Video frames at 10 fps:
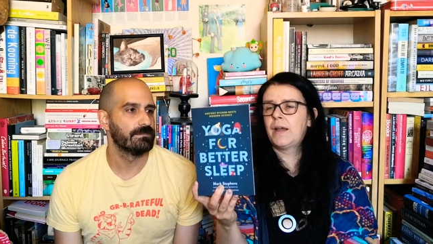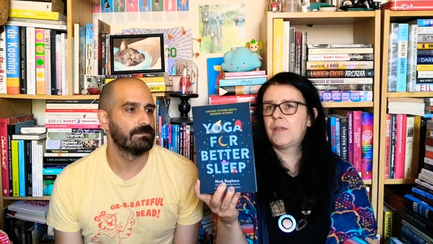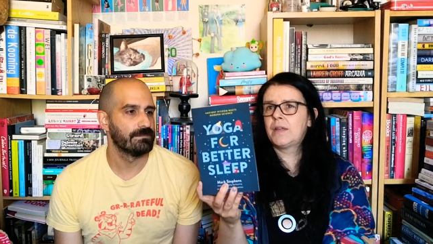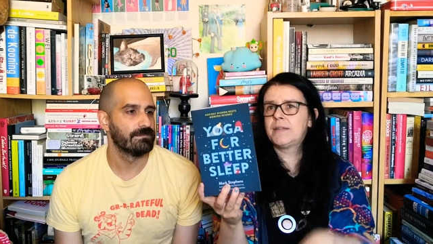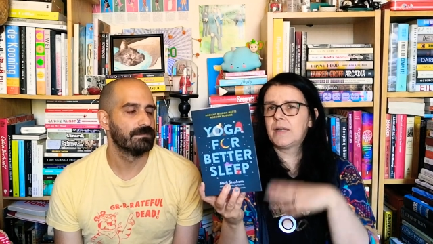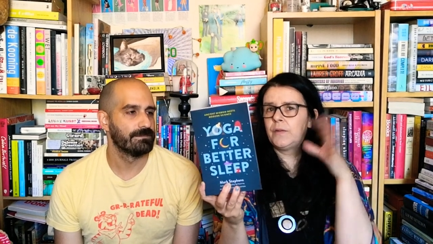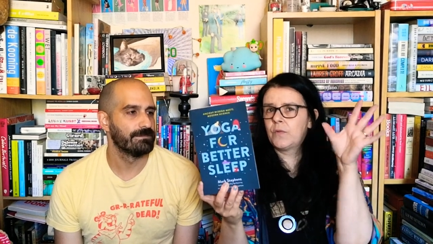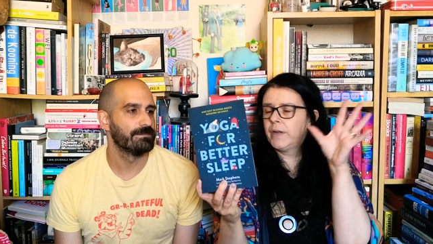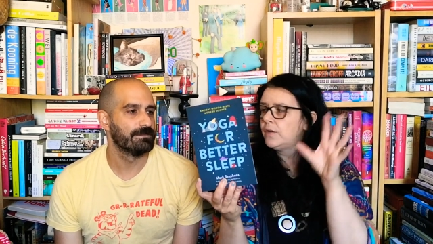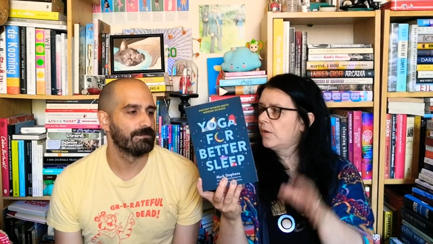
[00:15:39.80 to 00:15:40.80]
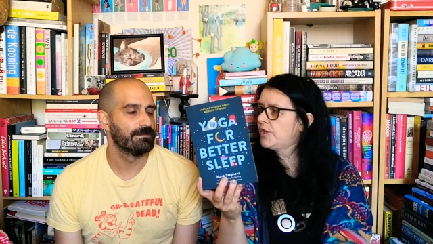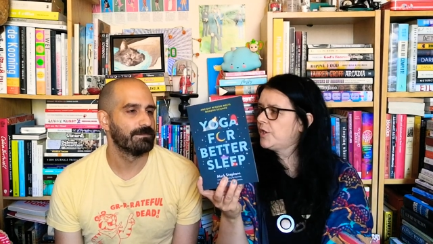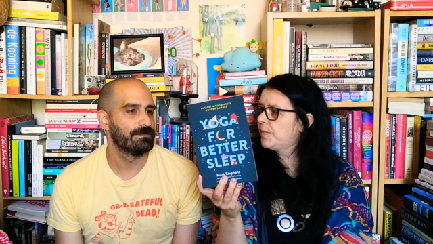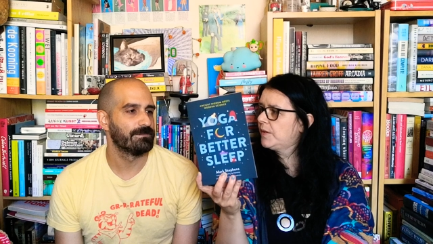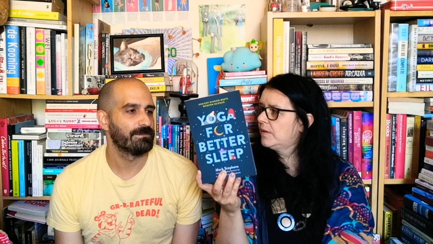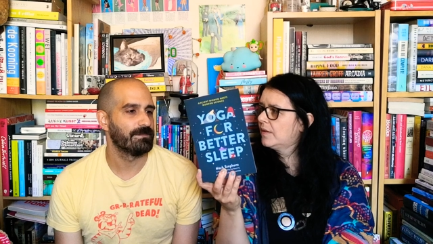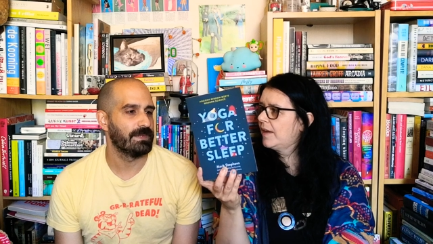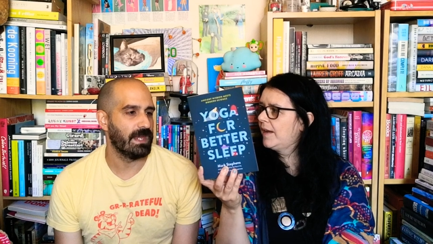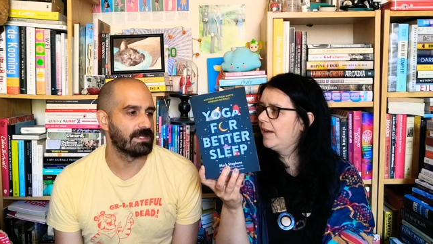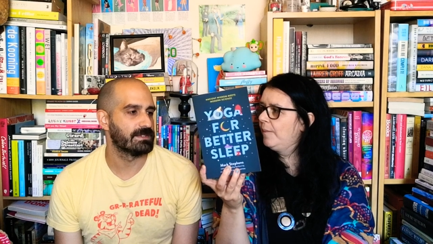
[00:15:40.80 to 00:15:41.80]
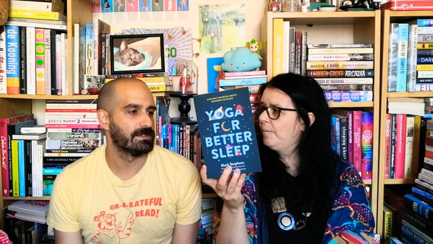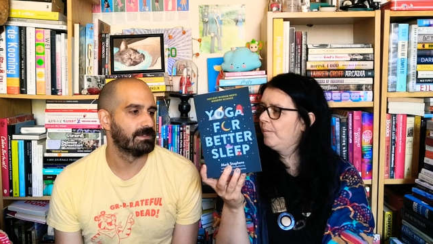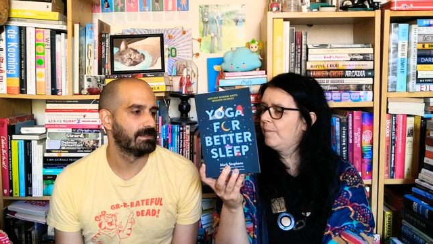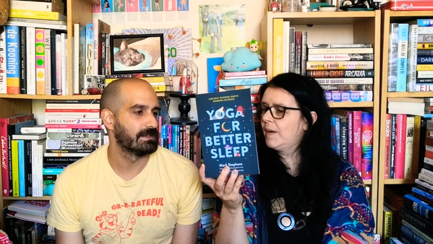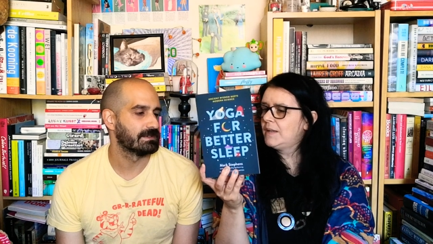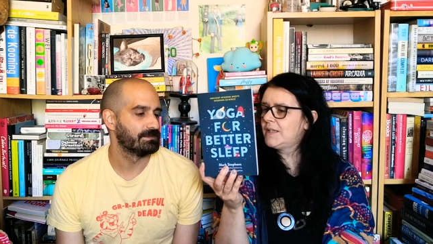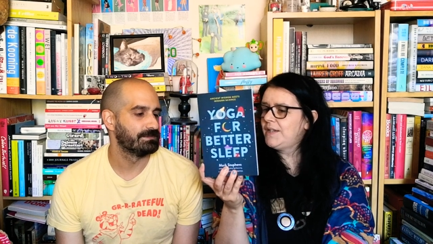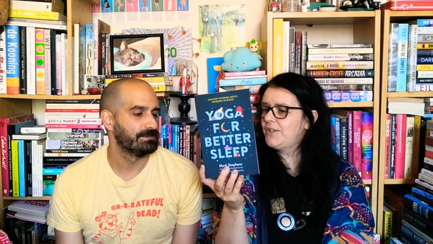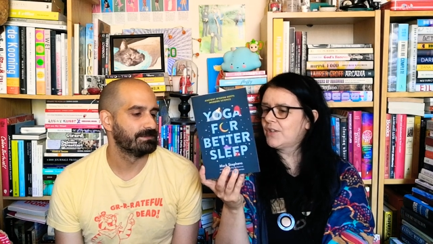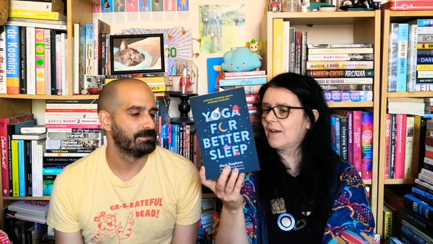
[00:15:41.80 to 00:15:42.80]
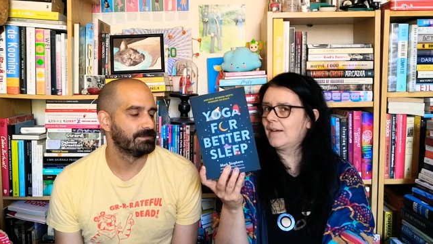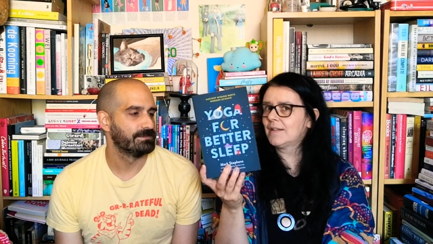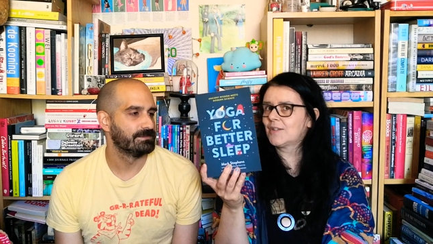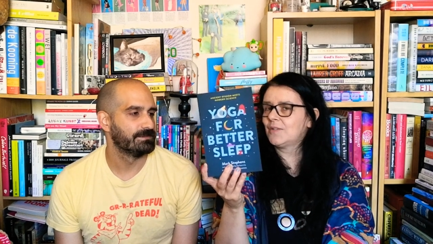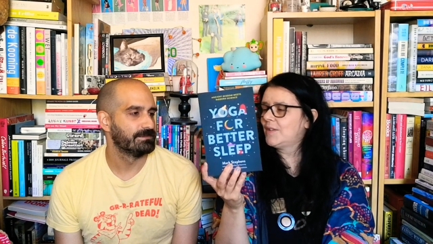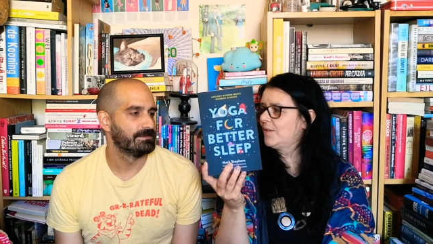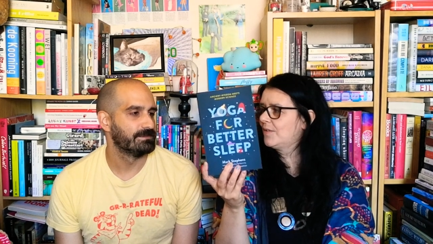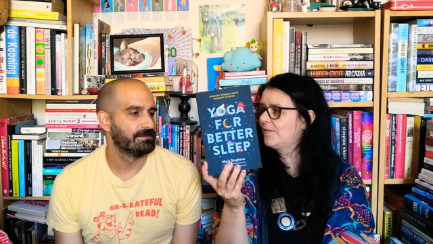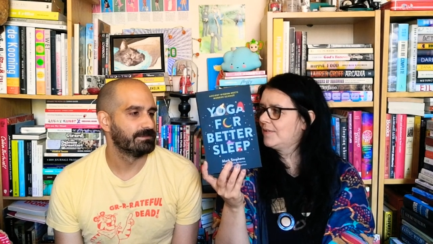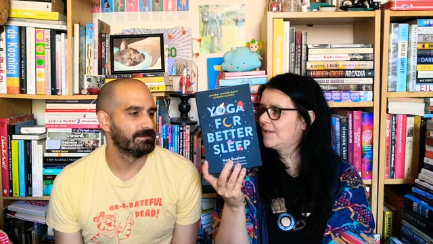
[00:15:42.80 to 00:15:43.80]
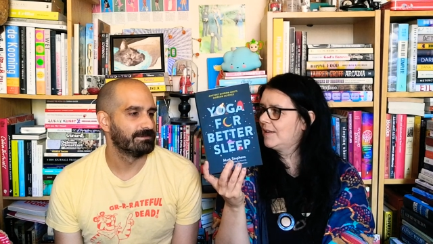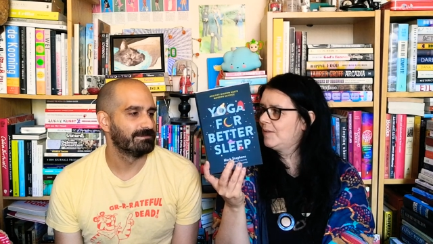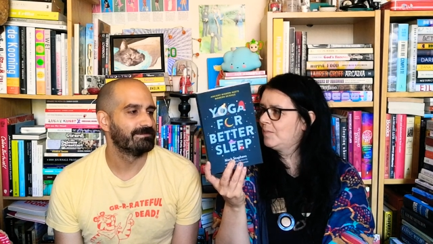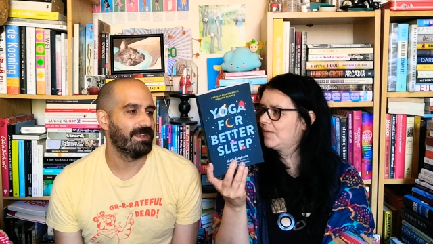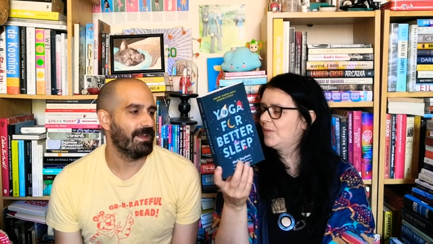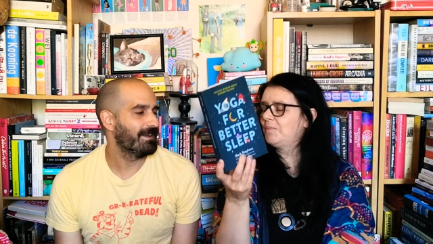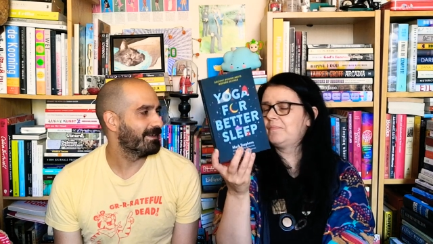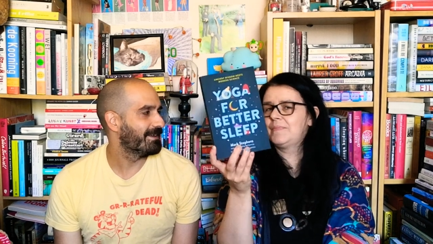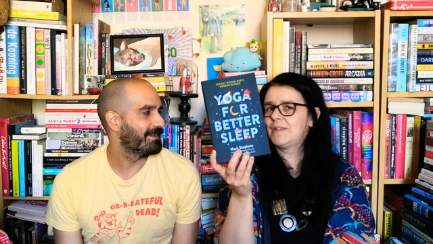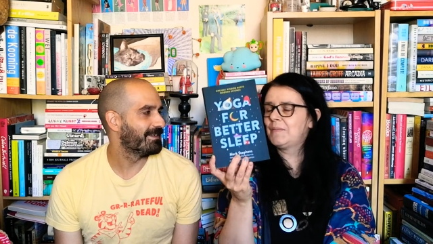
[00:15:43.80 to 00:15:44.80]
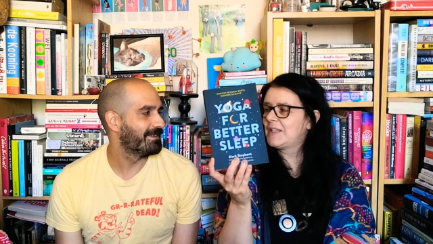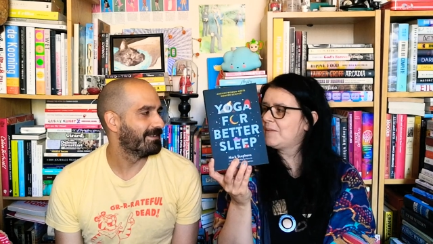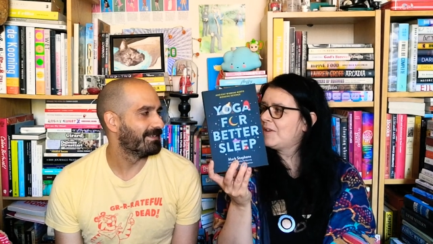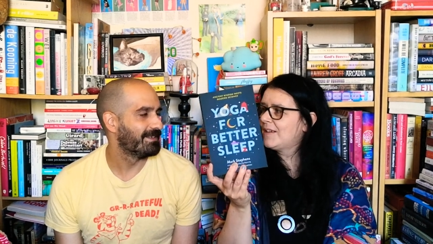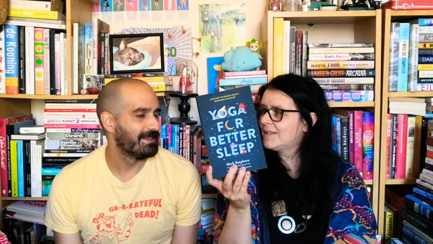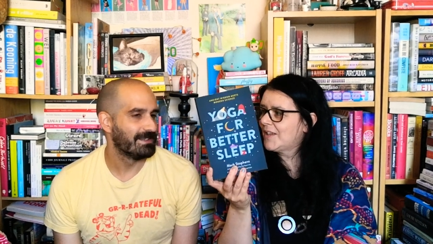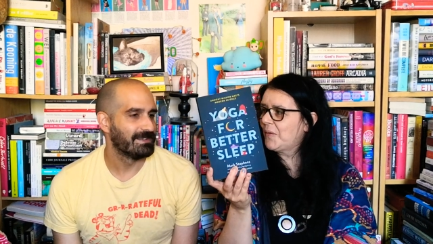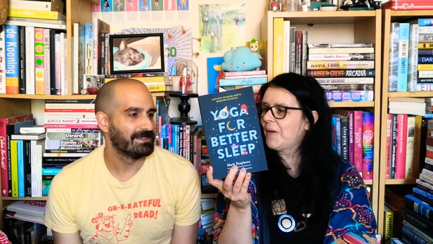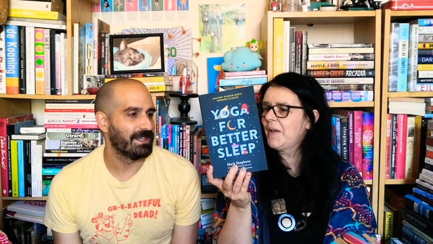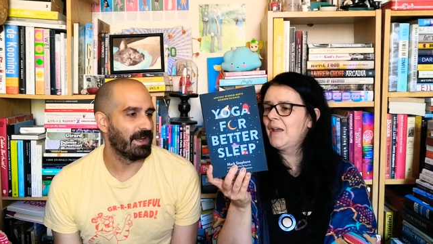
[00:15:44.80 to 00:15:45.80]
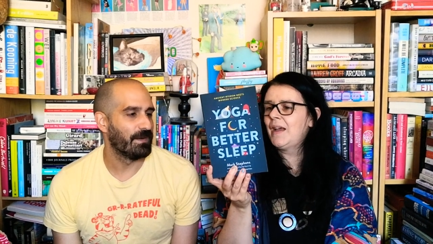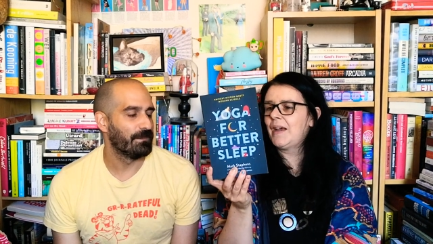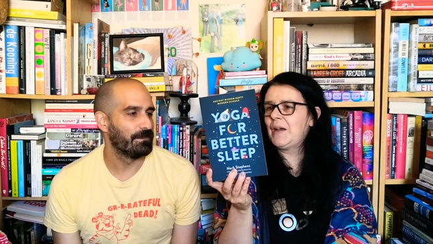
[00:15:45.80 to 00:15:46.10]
Speaker 1: I think he's kind of quite knowledgeable. Um, I teach a class called Yoga for Sleep yeah, or something yeah. similar. So yeah.